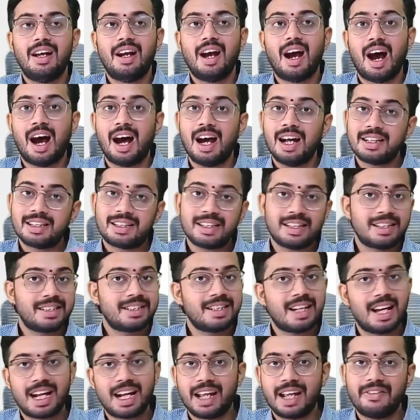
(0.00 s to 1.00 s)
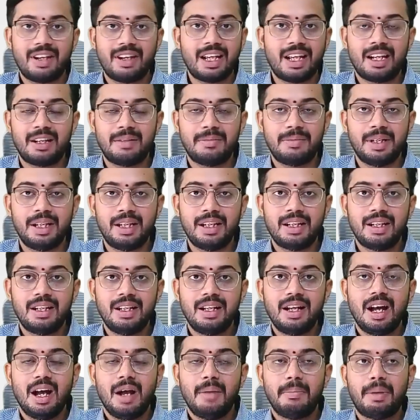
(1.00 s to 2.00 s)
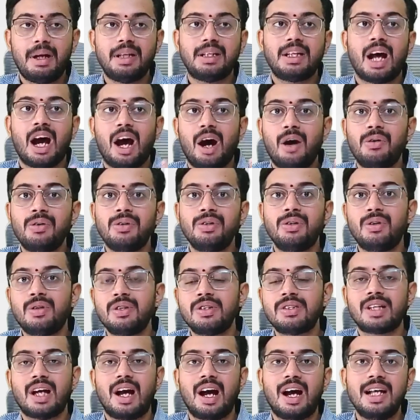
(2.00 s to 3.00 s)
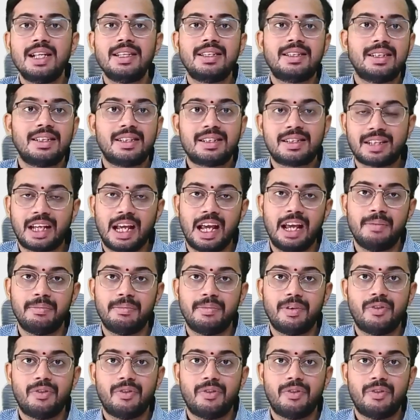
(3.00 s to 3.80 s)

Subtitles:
answers are available, but how those answers came,